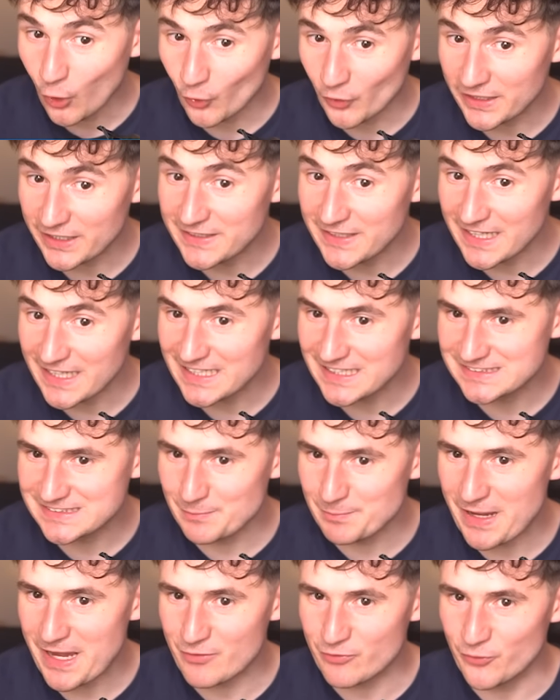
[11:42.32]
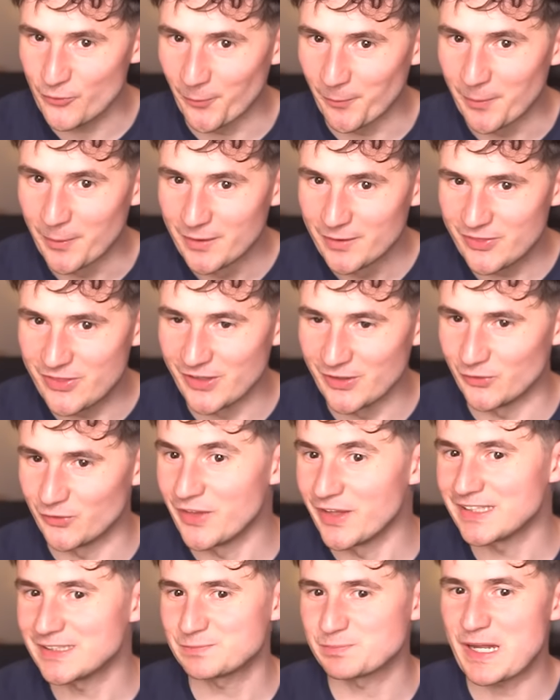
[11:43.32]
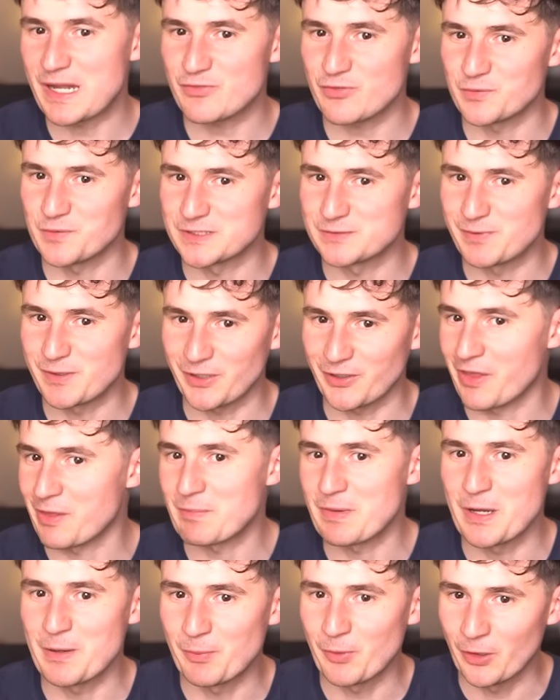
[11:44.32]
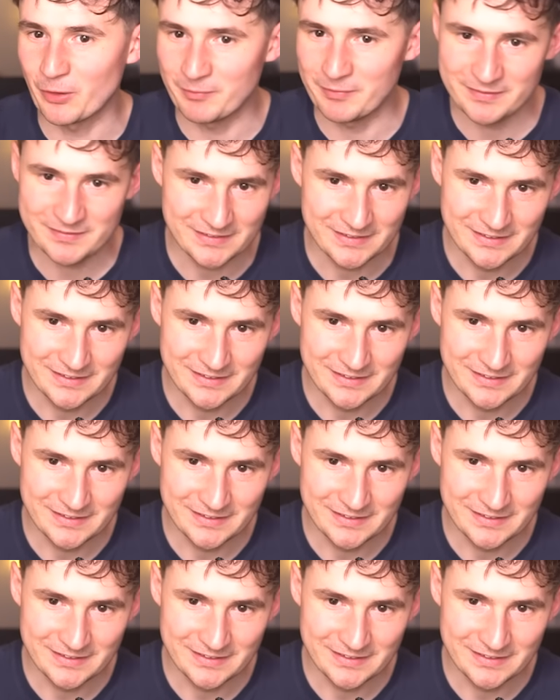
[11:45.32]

Oh, it is the bathroom. Dude, this bathroom is bigger than my apartment.